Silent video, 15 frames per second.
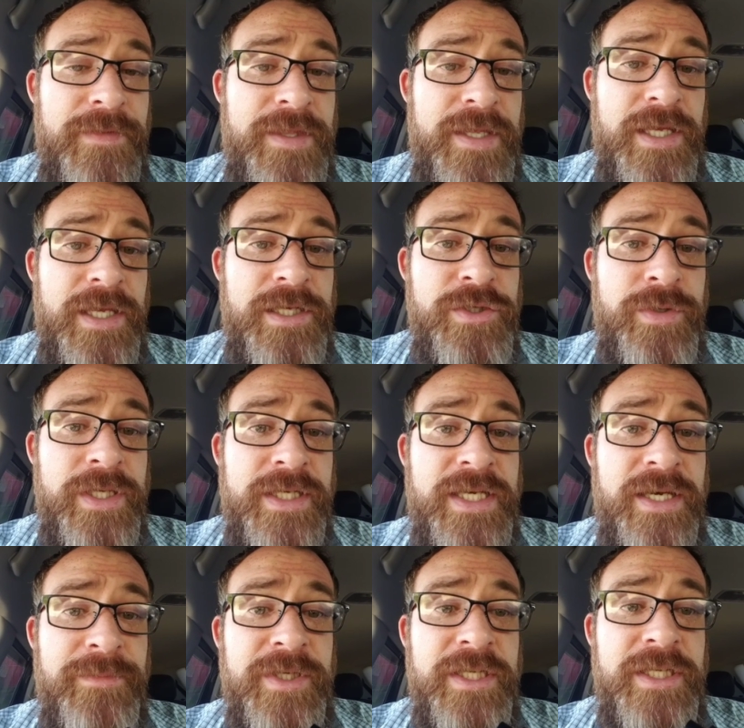then you can
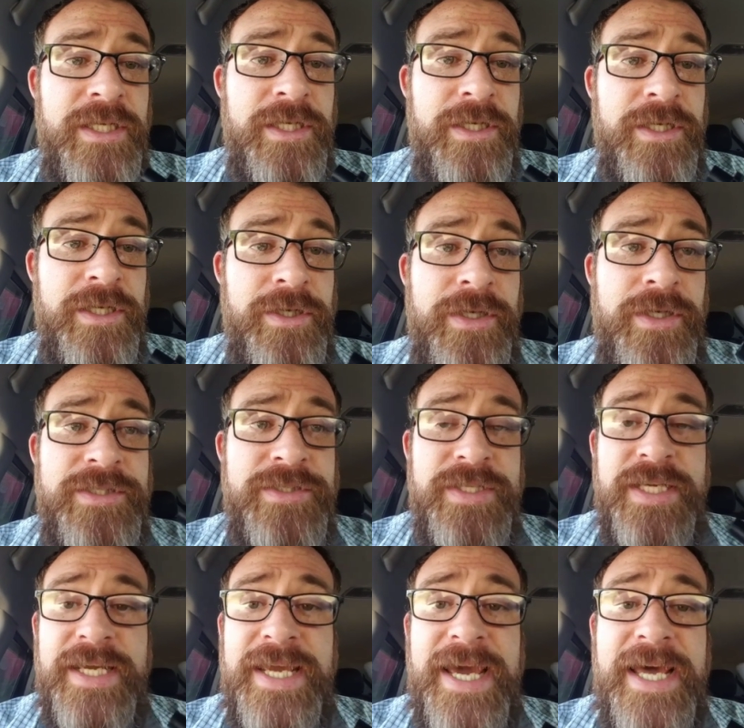come in here into
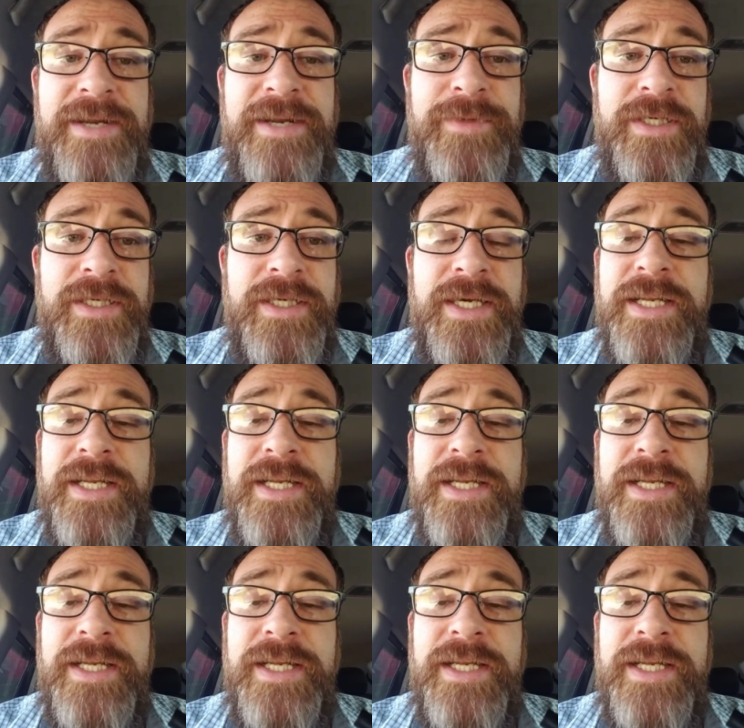the academy